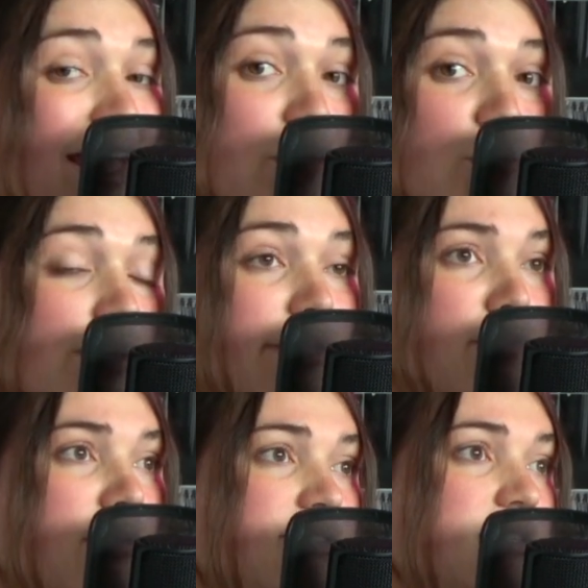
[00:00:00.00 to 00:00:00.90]
it really
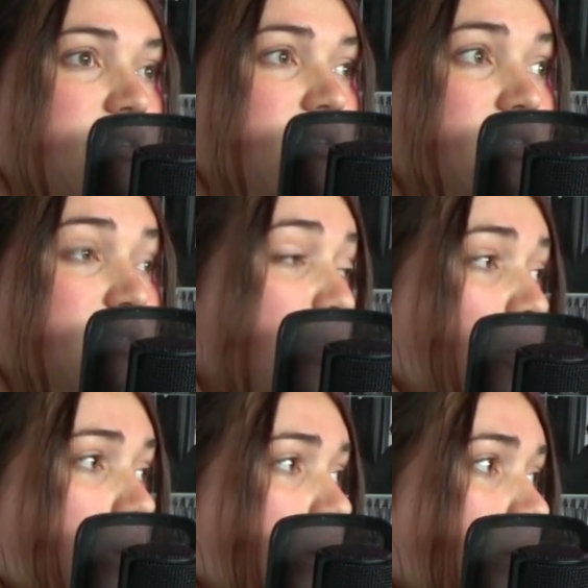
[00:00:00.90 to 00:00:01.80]
wasn't
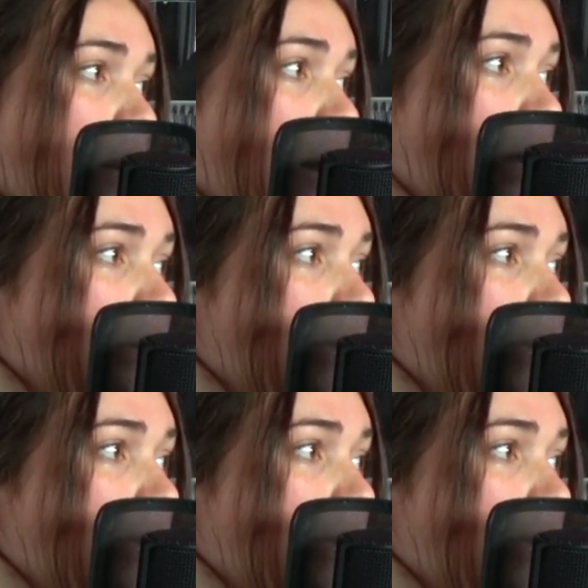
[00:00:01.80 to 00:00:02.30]
spoken on.